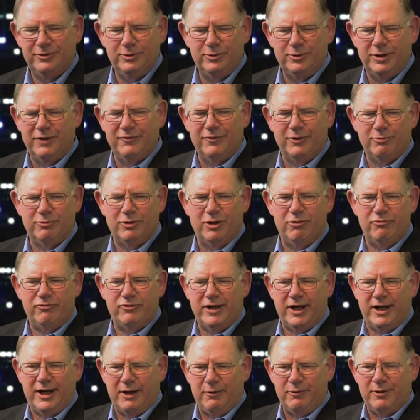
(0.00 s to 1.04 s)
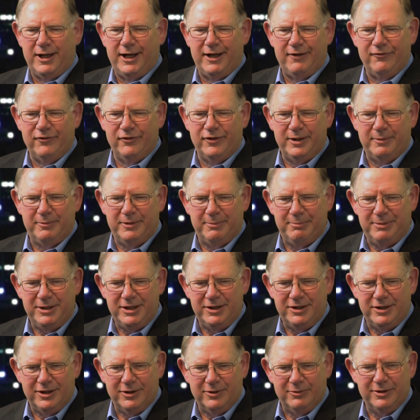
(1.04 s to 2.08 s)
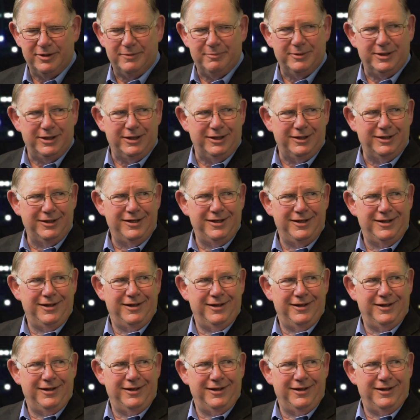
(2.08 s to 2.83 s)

Whoever wrote that, I would like for them to be there with me